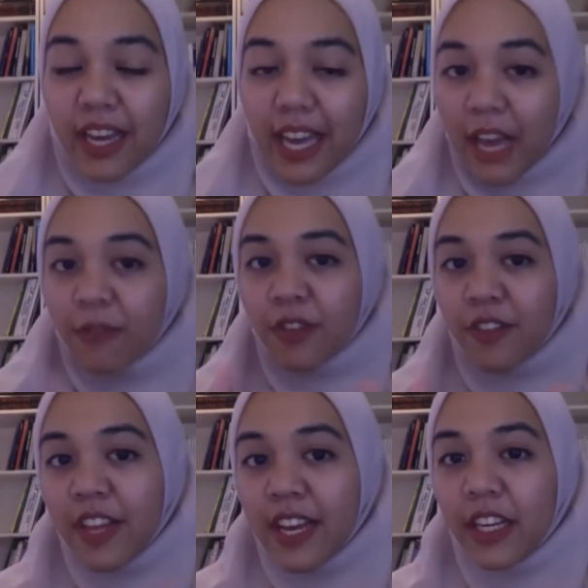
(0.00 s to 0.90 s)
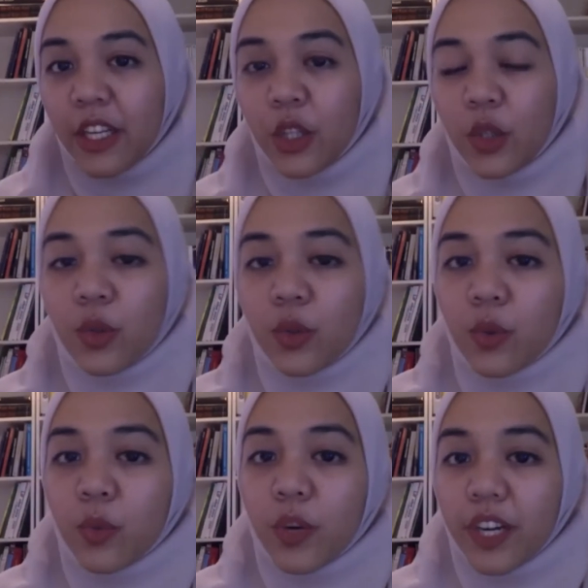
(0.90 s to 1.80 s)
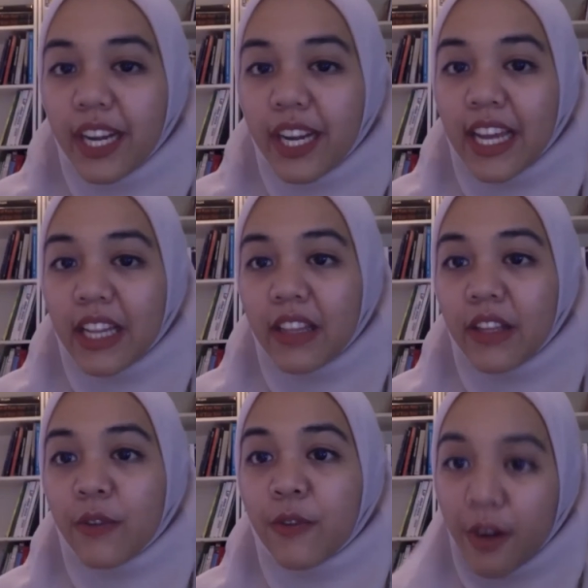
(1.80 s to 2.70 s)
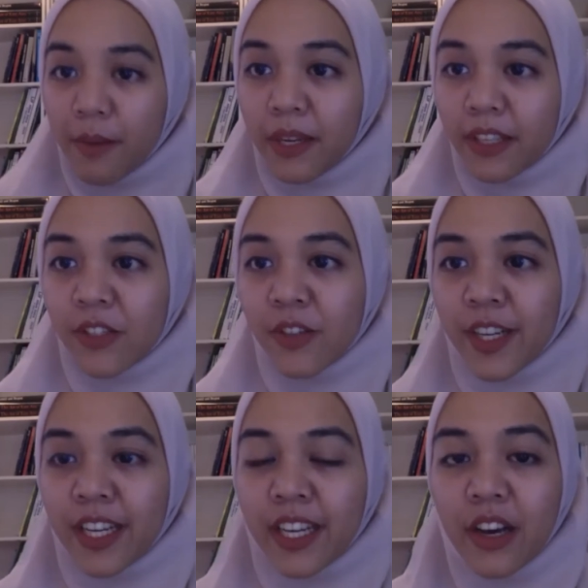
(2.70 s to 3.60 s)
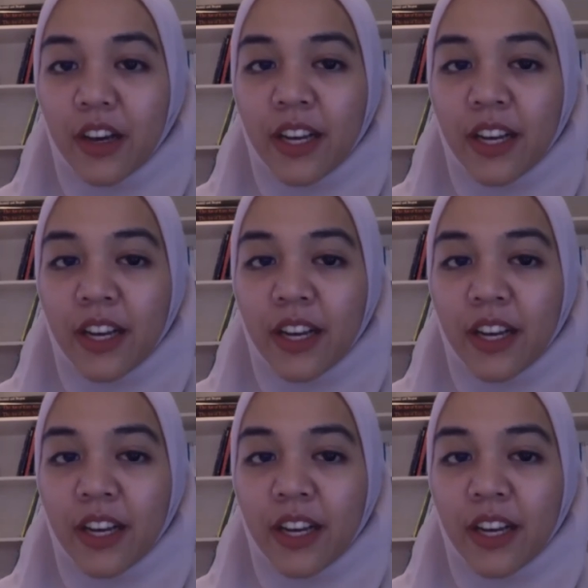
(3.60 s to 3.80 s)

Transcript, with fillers: after that you work at the Foreign Ministry. Yeah.